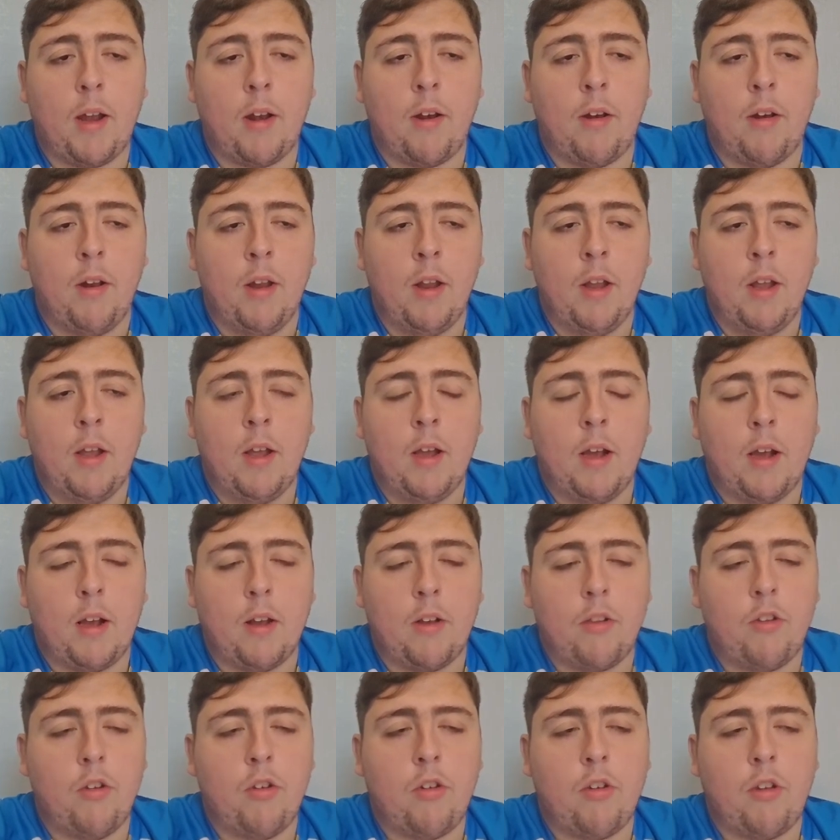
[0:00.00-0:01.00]
And I
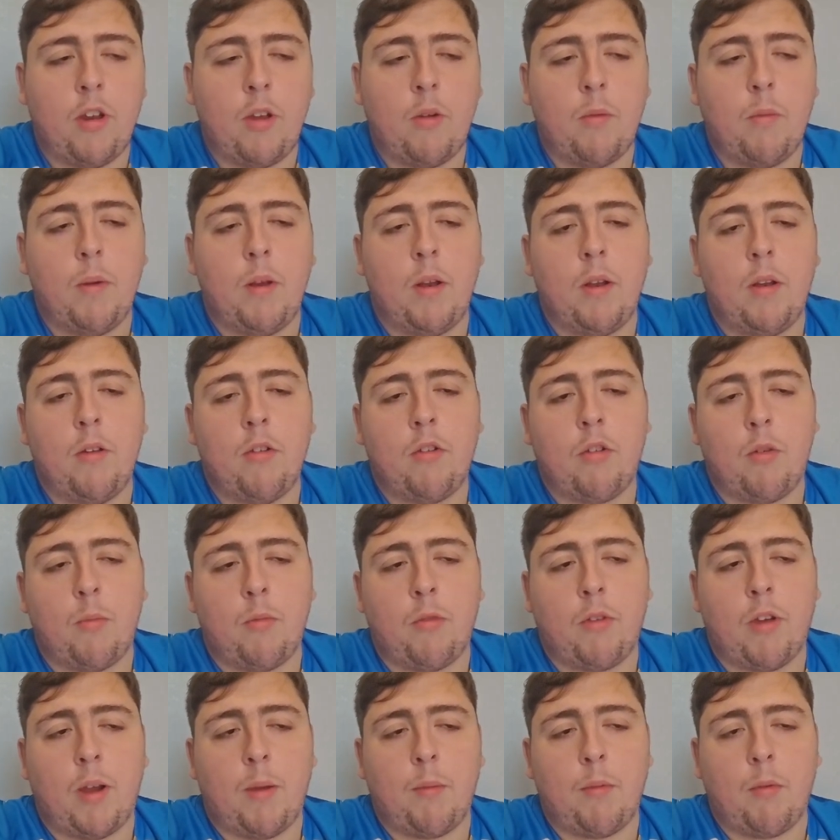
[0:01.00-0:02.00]
just think we
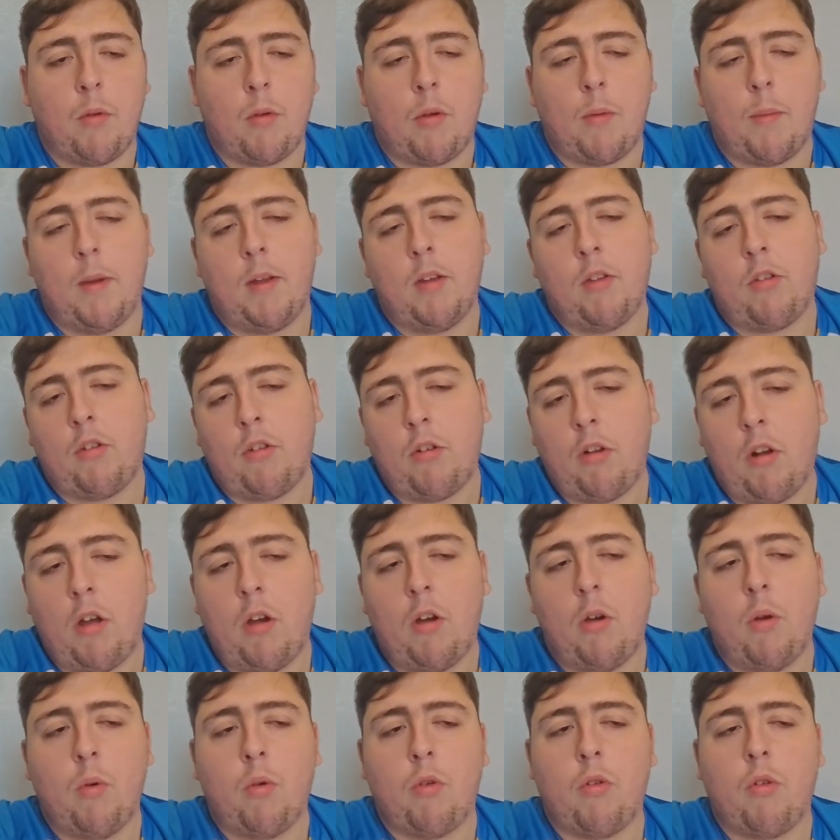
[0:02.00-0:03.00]
sometimes look a bit
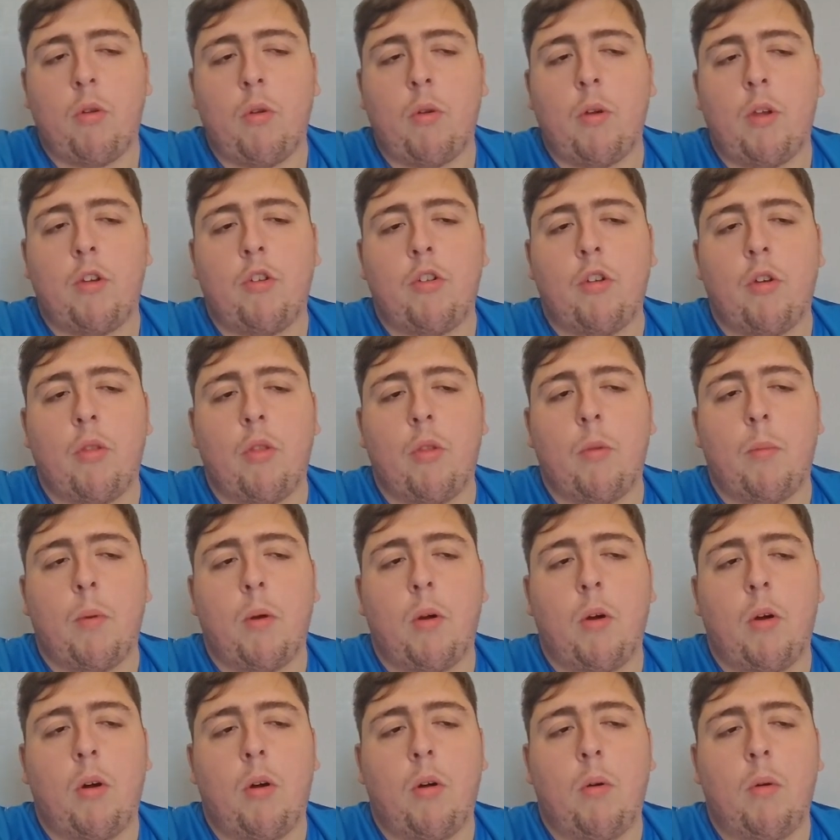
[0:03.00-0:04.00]
slow, sluggish on the
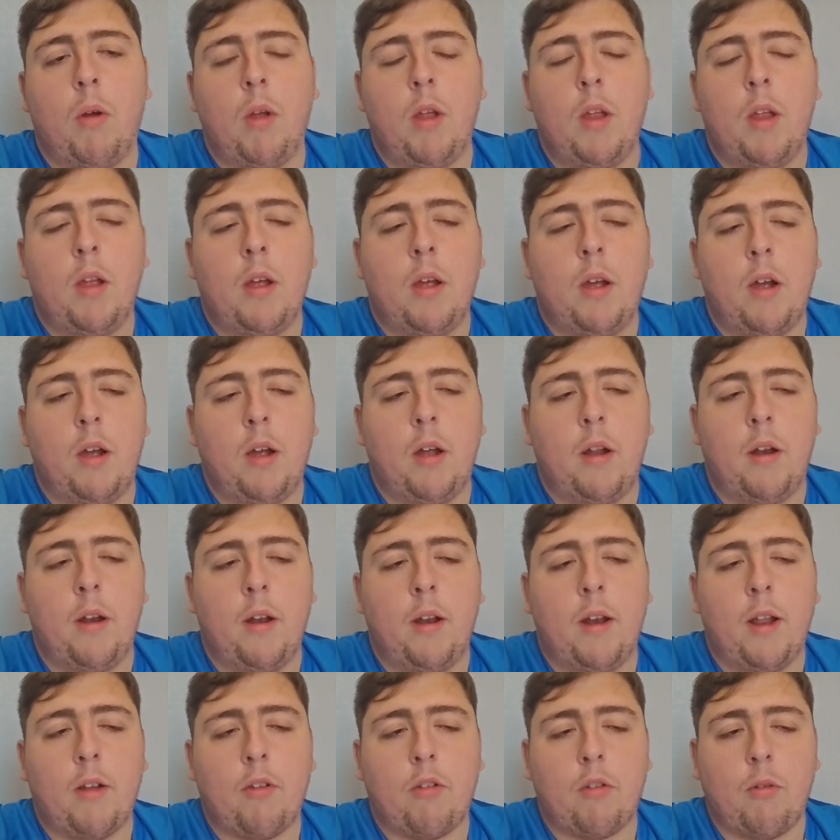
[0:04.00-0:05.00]
ball,
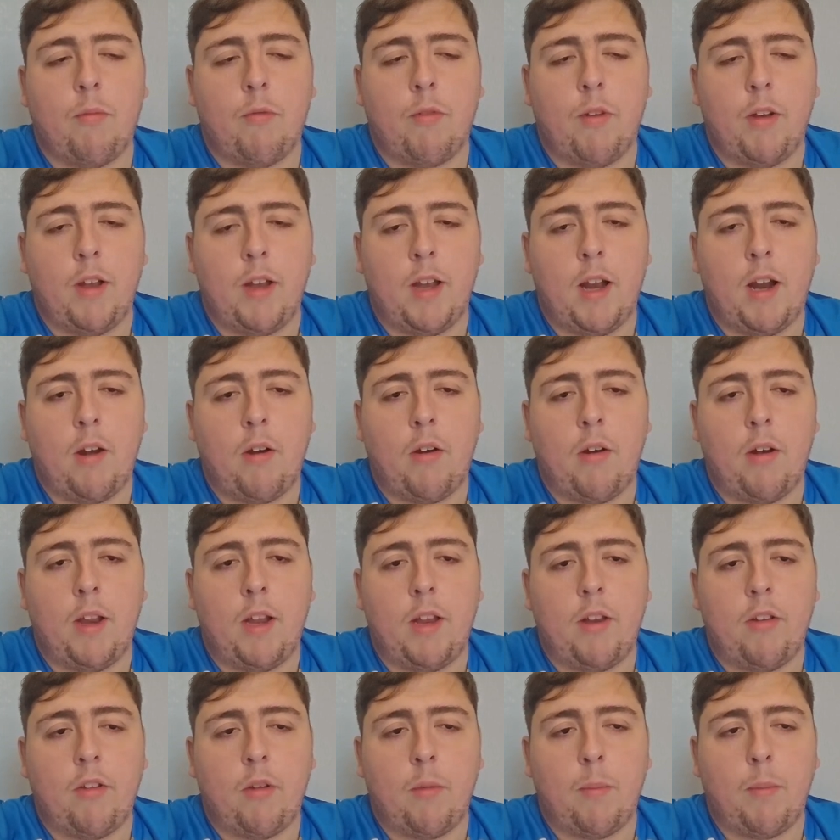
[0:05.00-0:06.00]
and that's something Darren
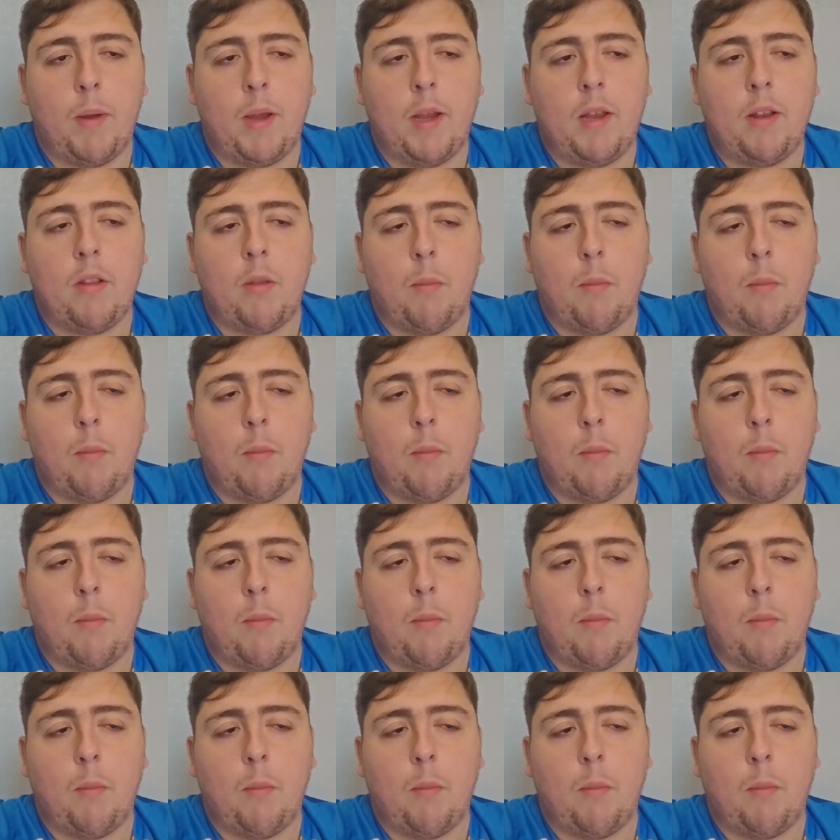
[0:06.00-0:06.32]
needs to pick.